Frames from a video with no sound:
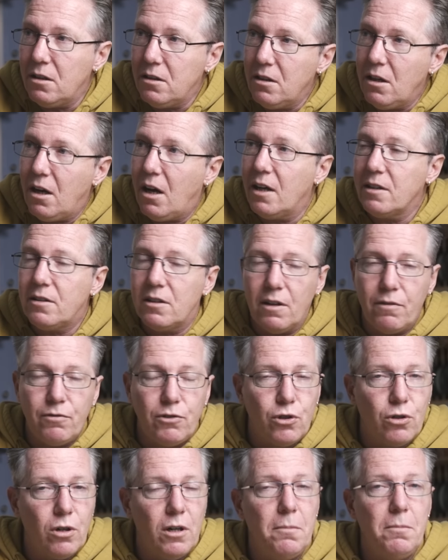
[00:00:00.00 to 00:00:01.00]
yeah,
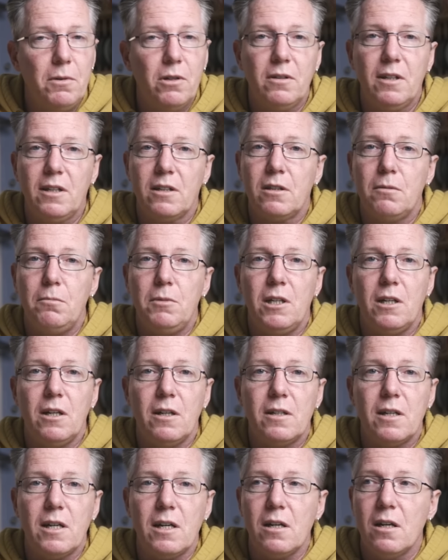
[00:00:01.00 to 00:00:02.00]
if join me on the
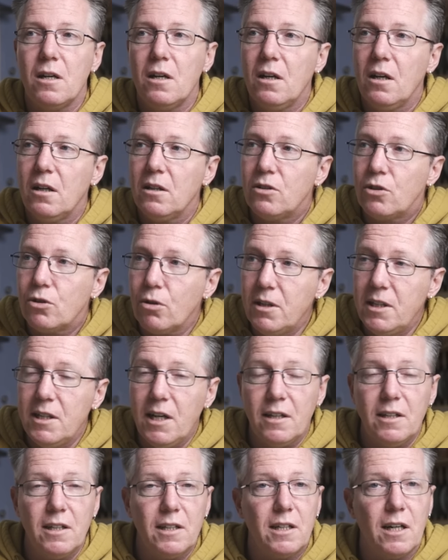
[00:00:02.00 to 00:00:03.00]
community, join
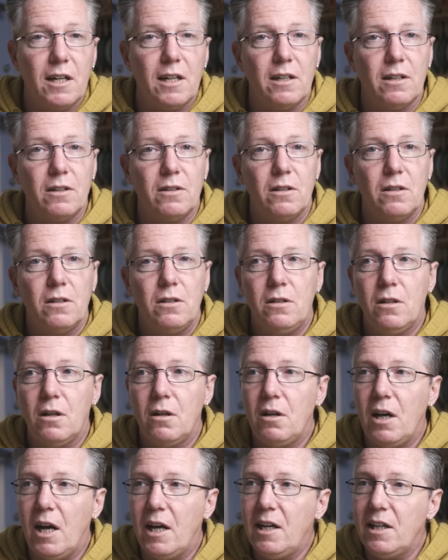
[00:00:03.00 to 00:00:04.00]
the other guys, you
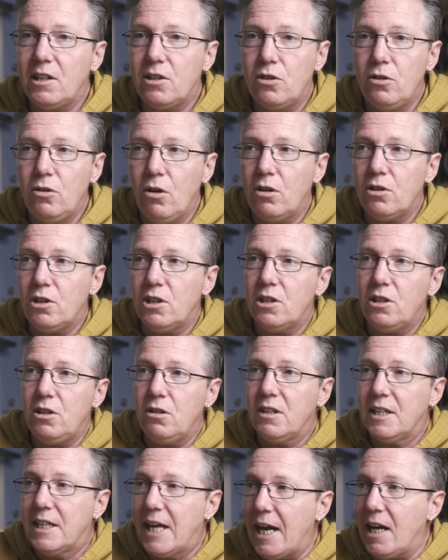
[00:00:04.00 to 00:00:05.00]
know, and it's not just
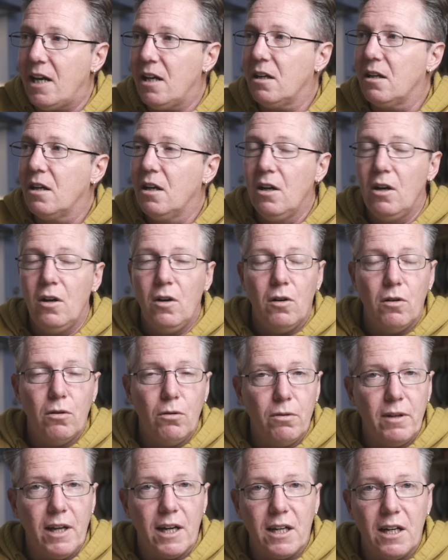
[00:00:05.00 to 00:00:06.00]
you getting
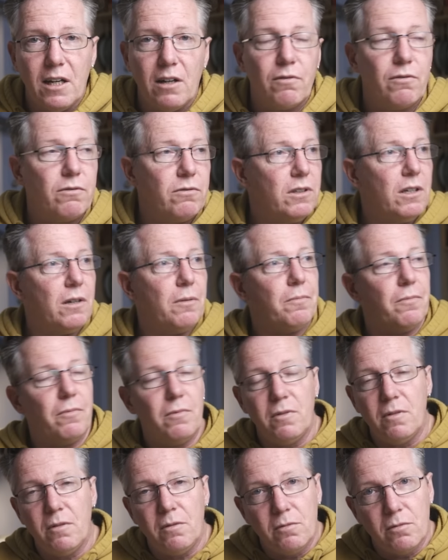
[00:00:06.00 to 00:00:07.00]
all that kind of, you know,
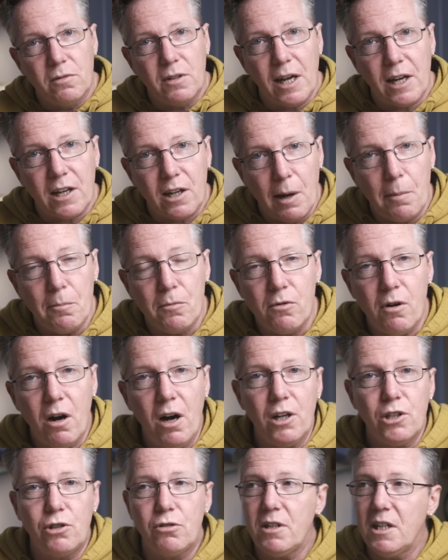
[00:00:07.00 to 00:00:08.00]
that
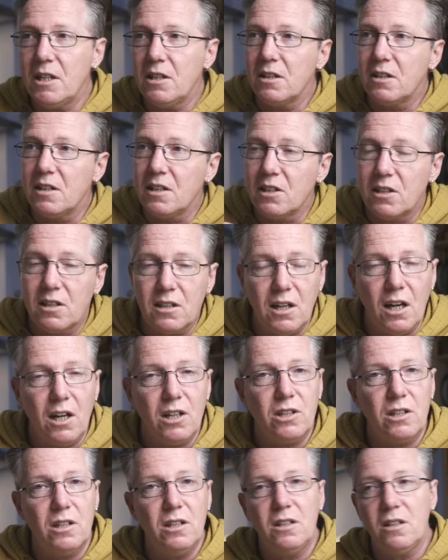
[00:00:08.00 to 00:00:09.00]
camaraderie and the
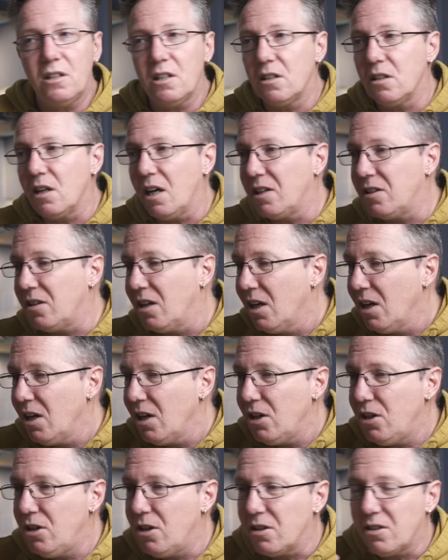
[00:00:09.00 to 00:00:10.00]
discussions and
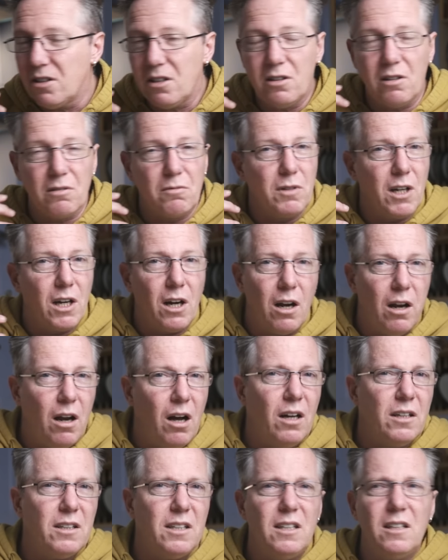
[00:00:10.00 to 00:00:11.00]
you know, the
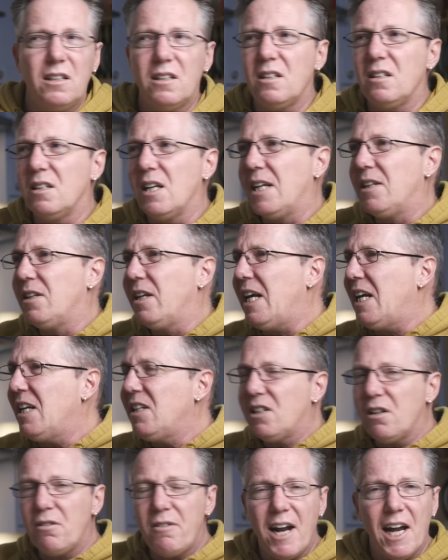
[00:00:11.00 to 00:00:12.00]
classes and the
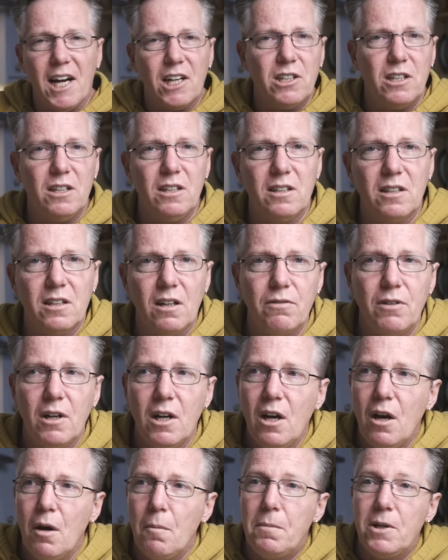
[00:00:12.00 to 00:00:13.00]
interaction and stuff,
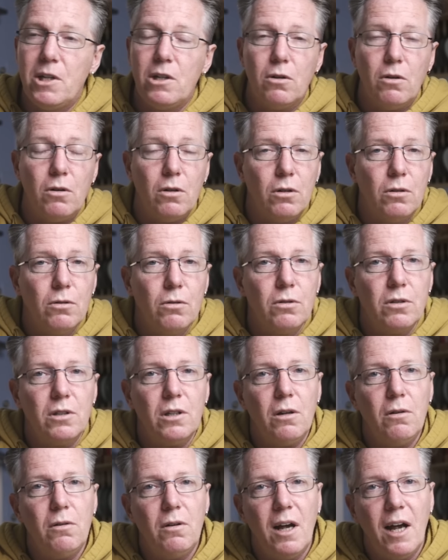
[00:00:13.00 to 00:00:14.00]
but you're
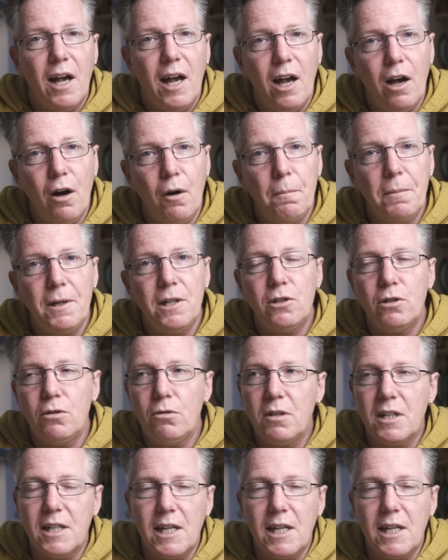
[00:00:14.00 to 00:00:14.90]
also helping to